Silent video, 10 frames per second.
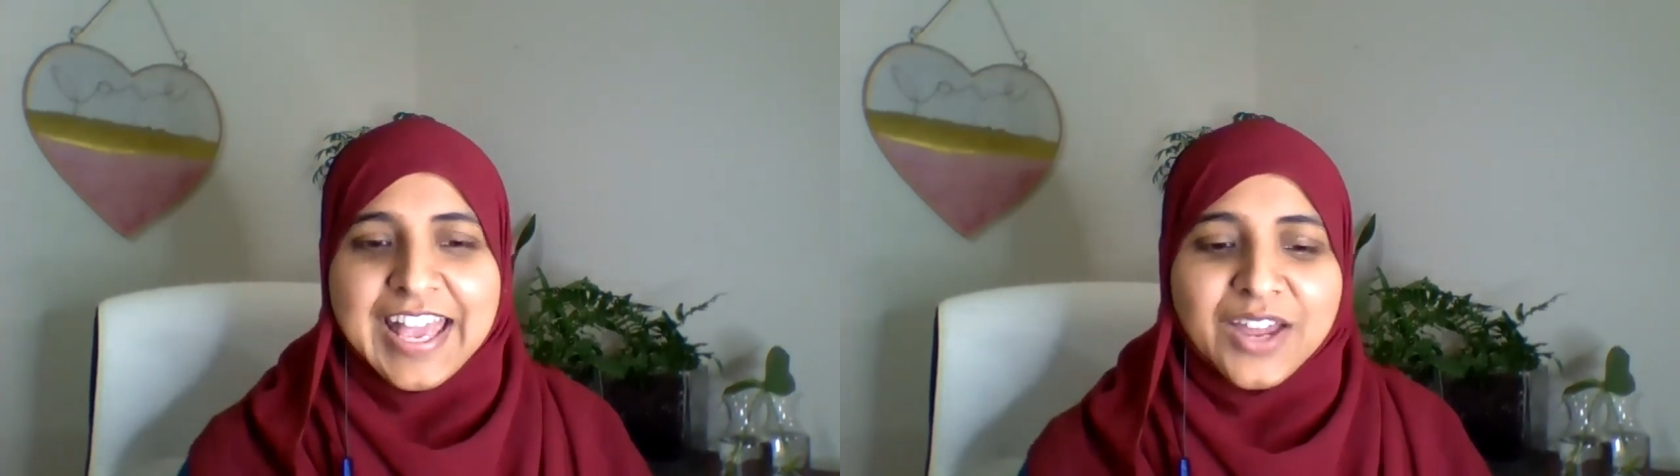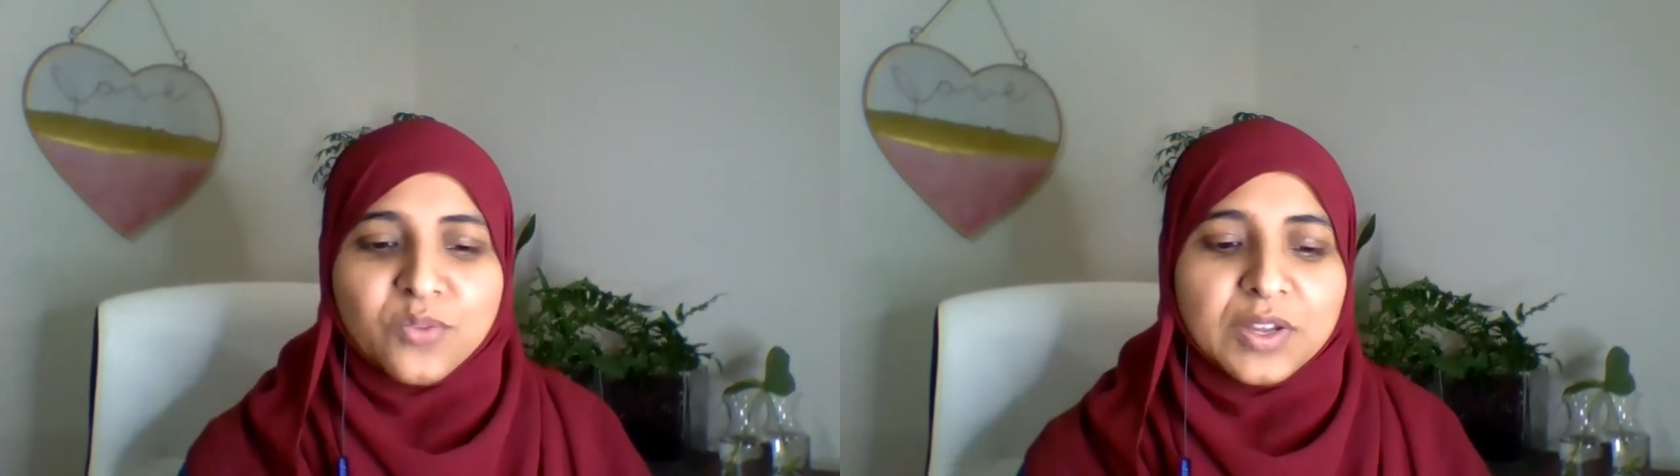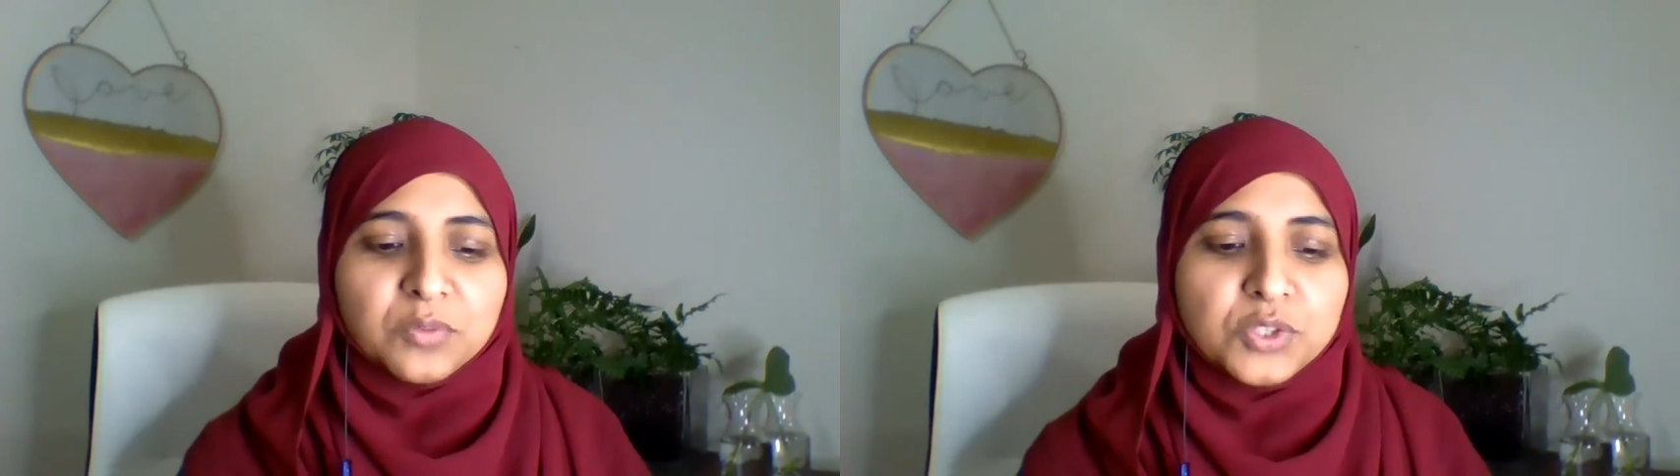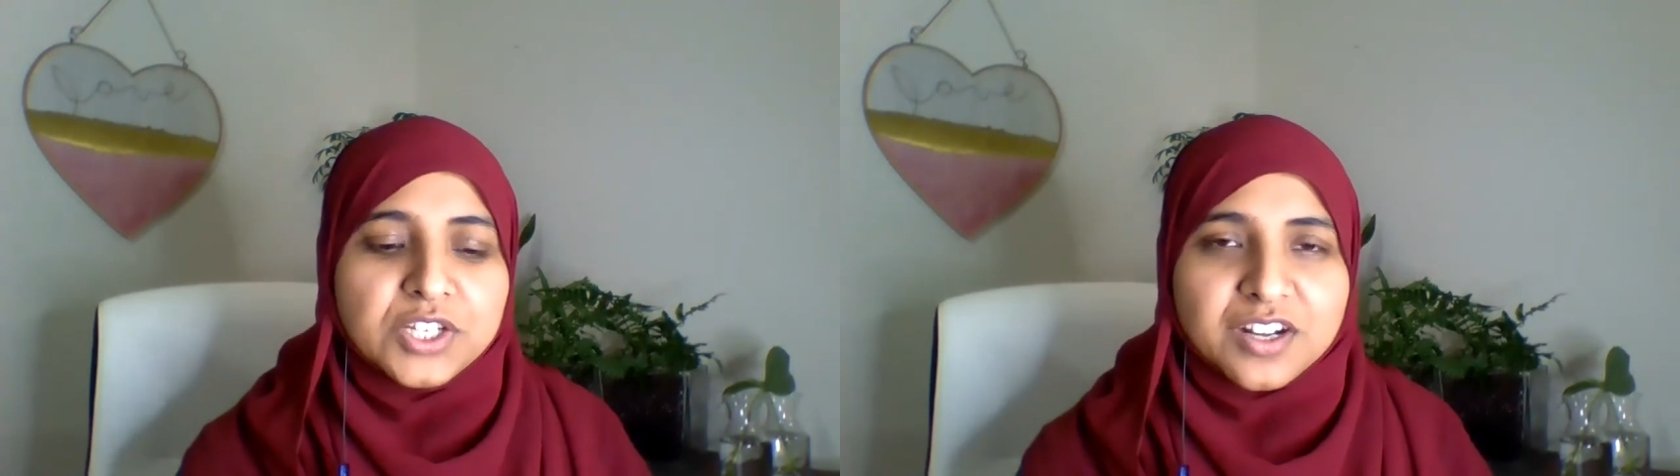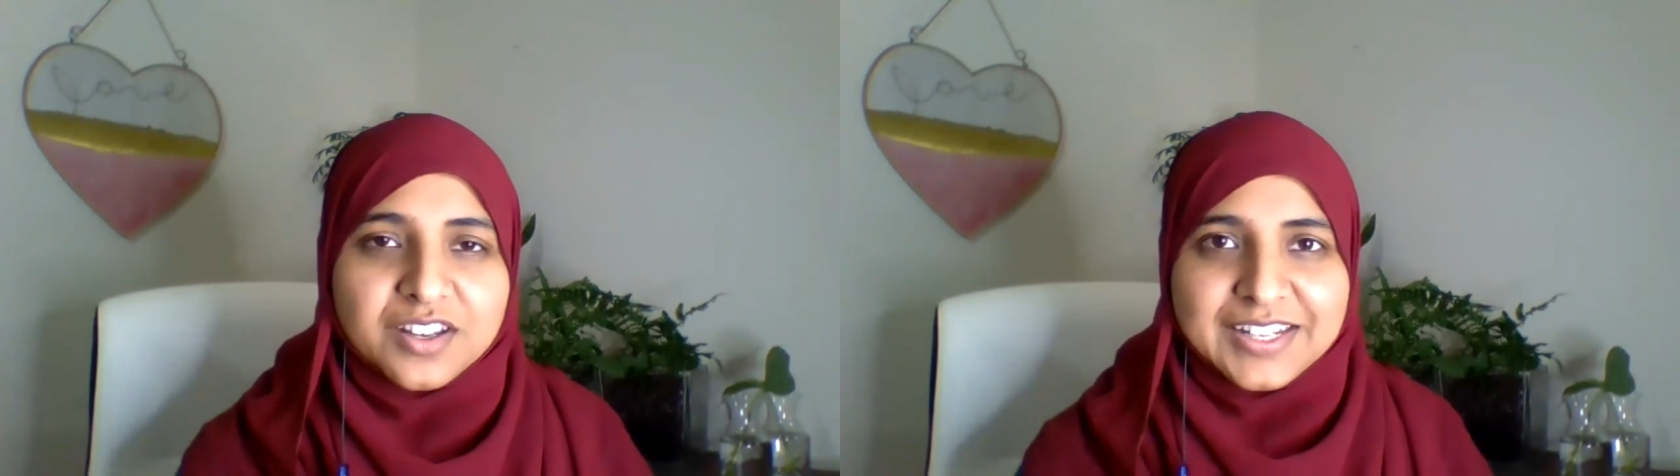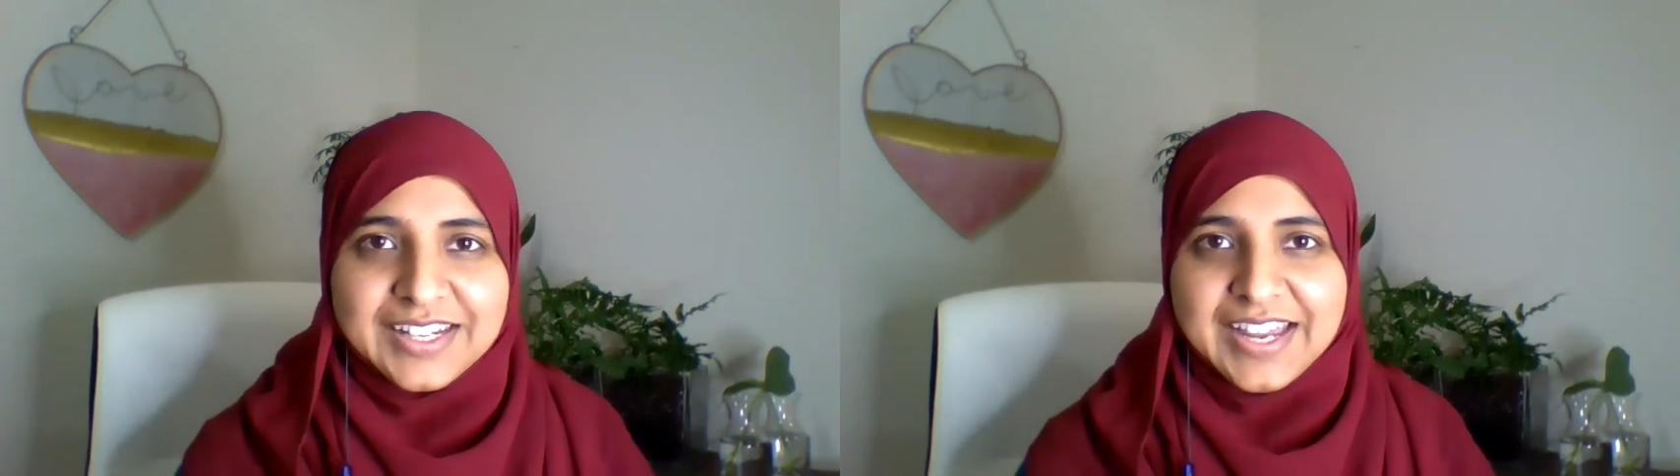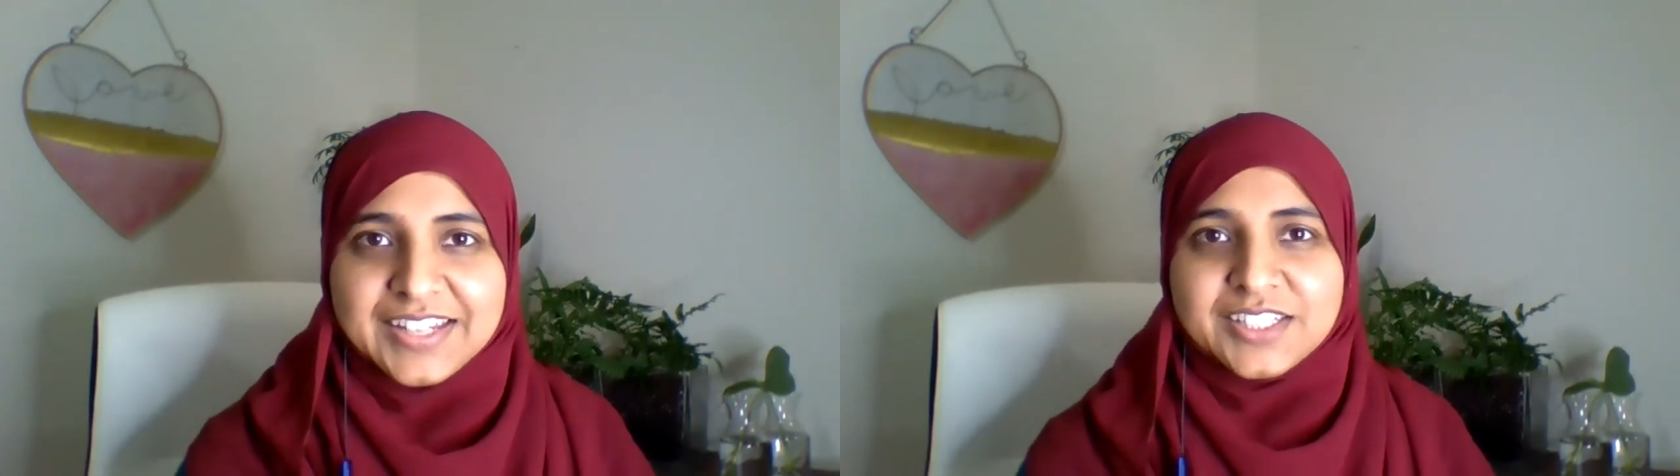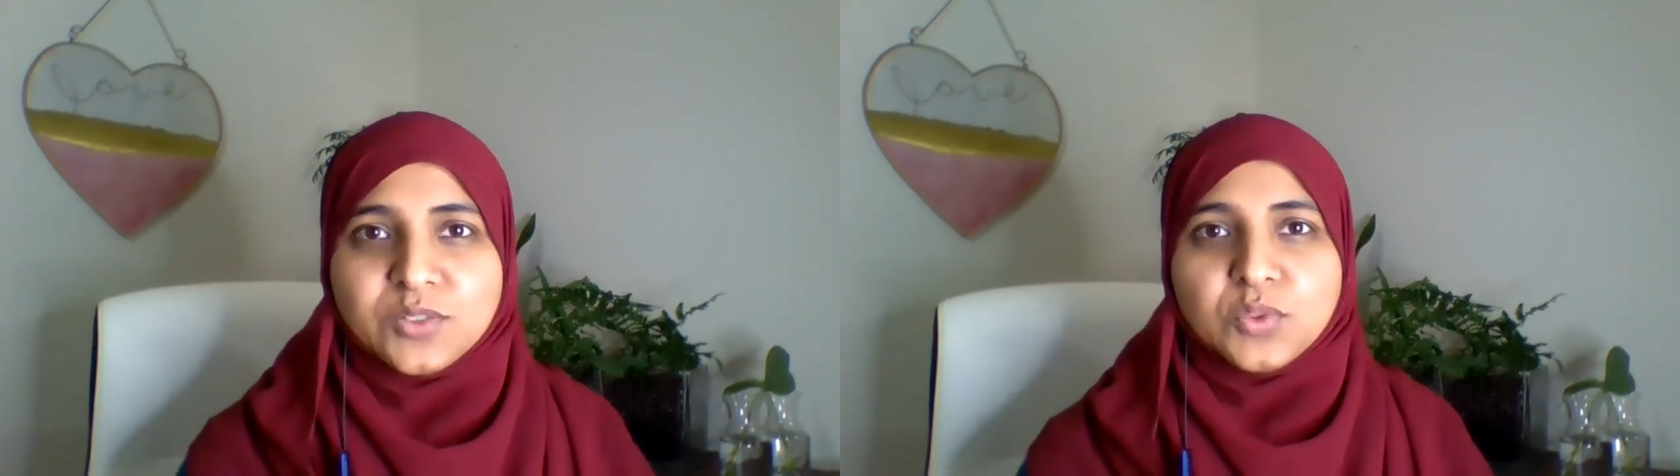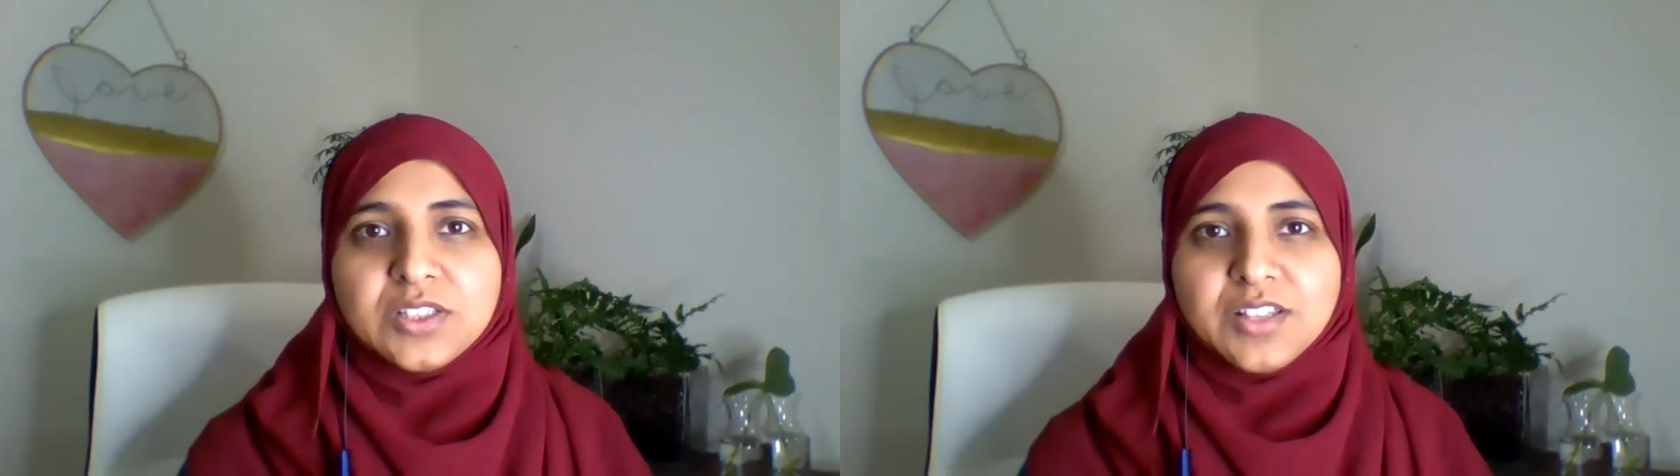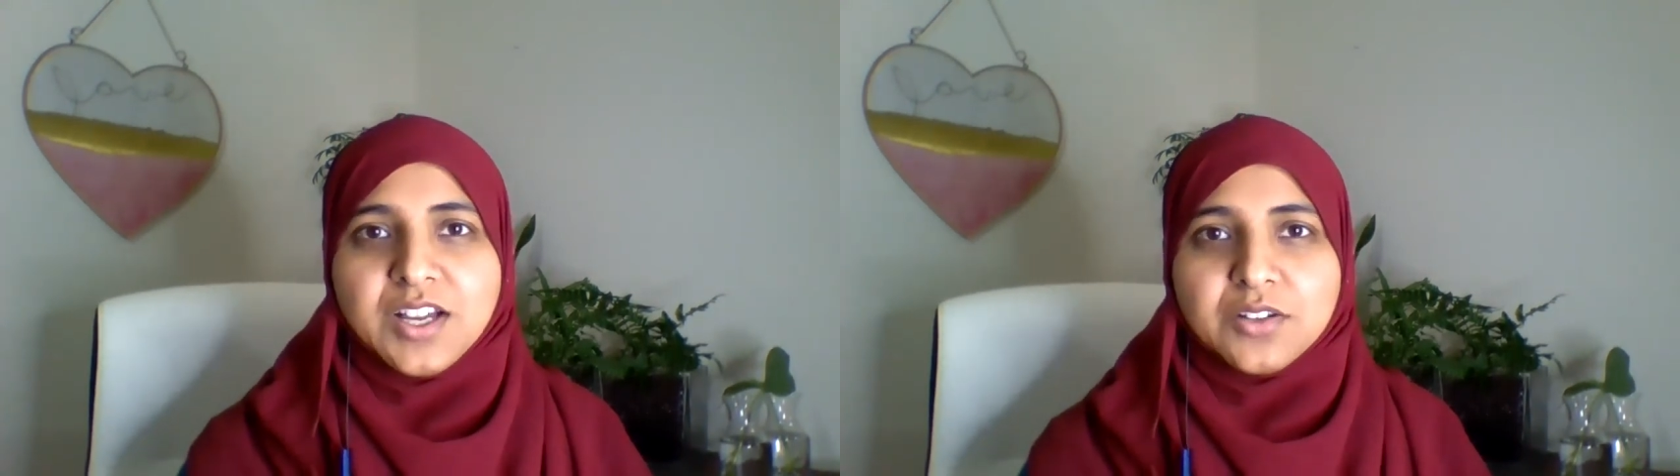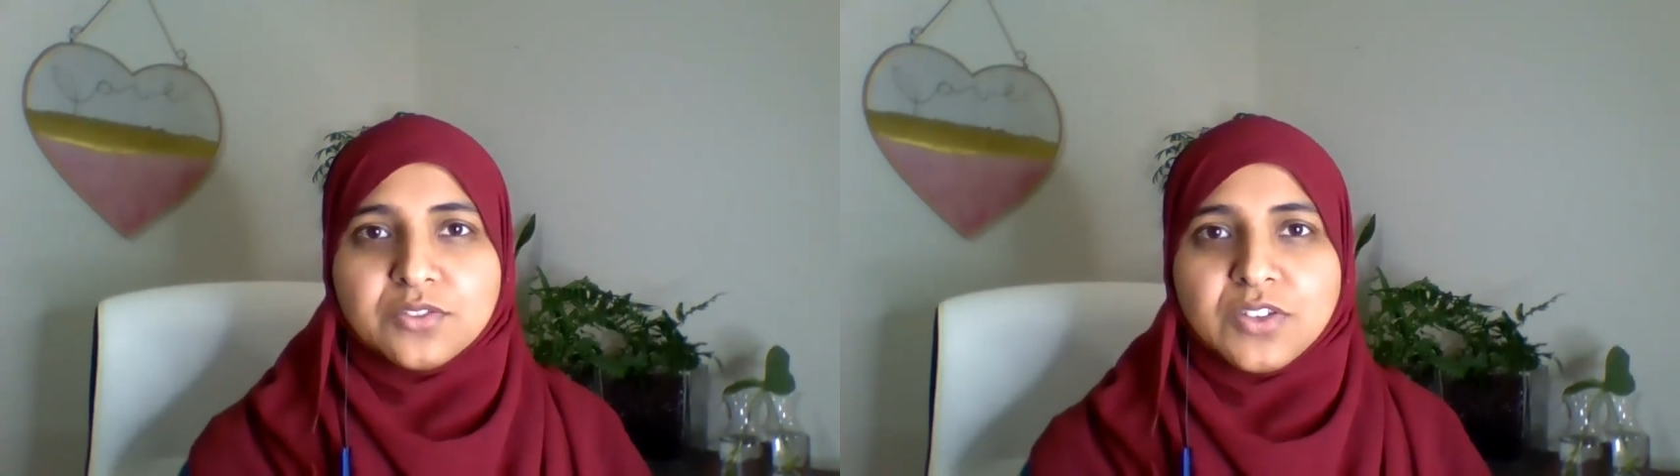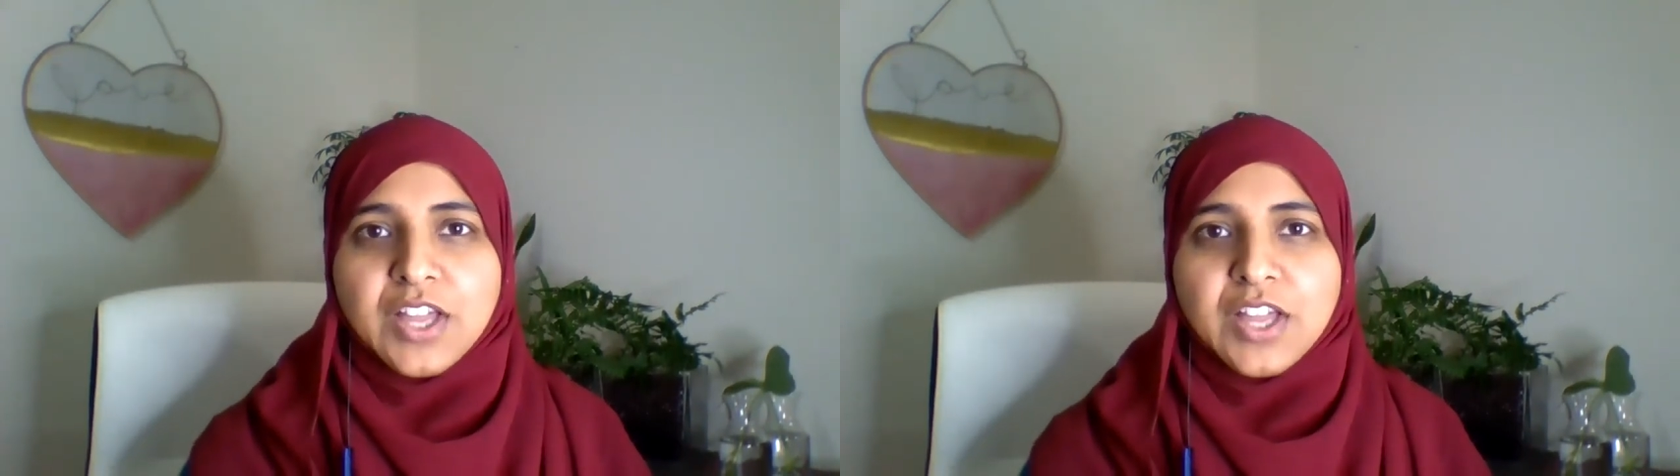and when we are connected with love,